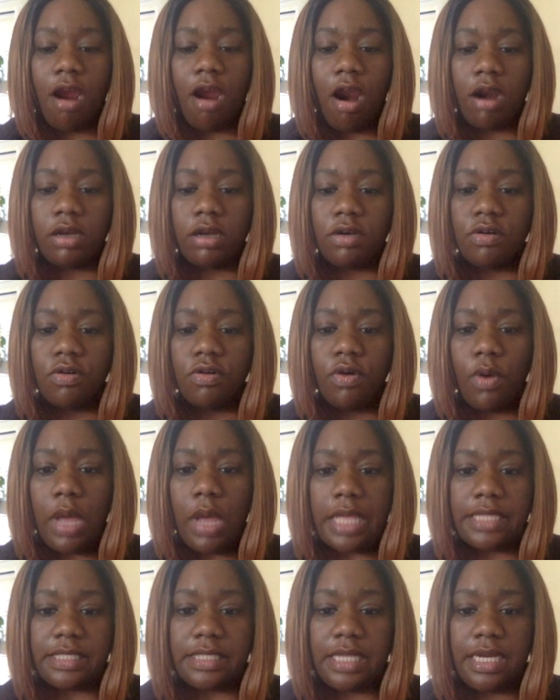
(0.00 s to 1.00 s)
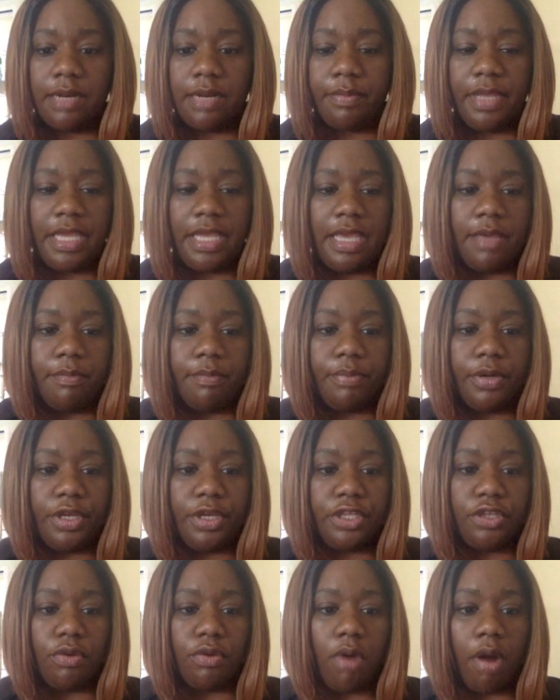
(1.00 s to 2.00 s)
article is going to be input
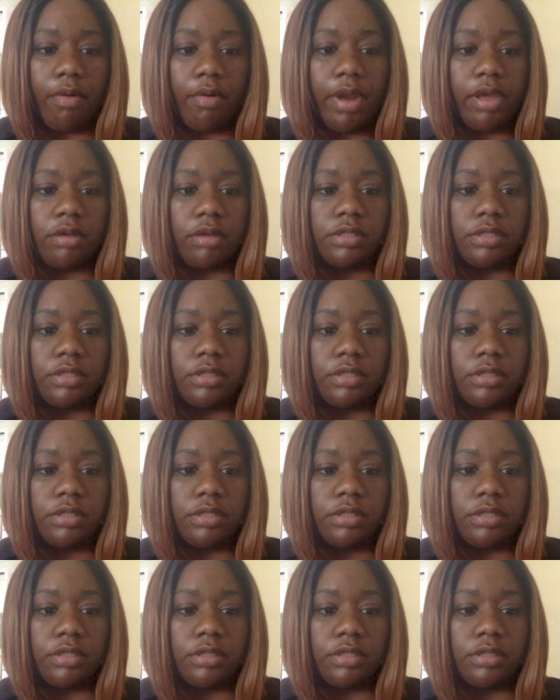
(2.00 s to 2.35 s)
URL.